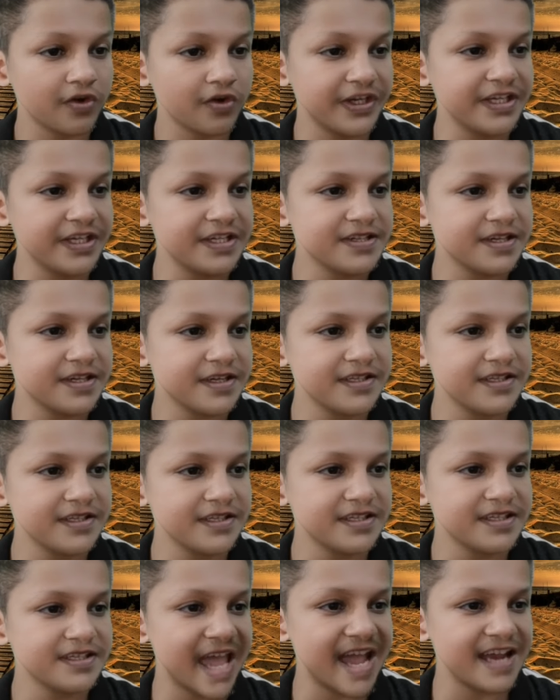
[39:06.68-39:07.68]

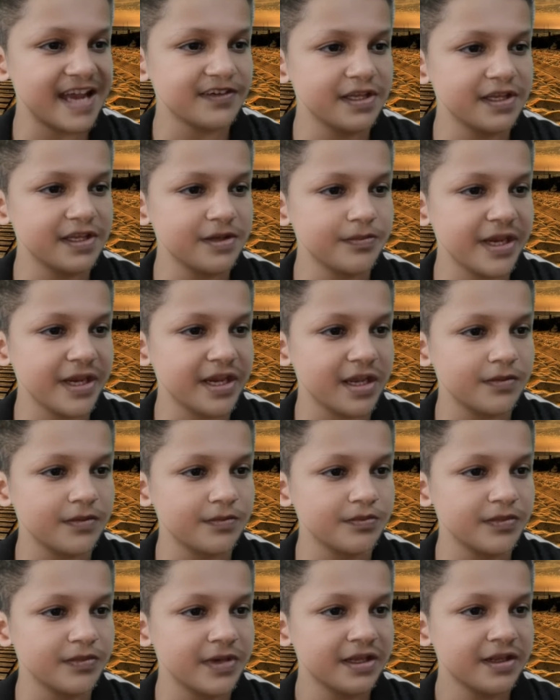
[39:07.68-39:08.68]
reasons that will
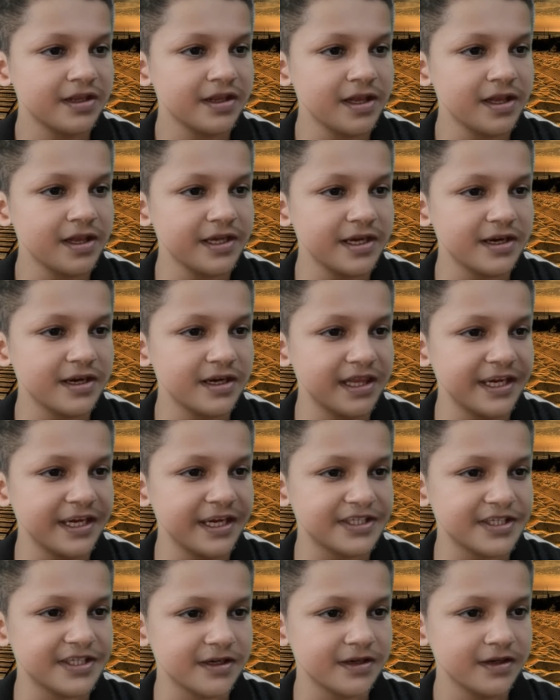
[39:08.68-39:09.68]
become clear later.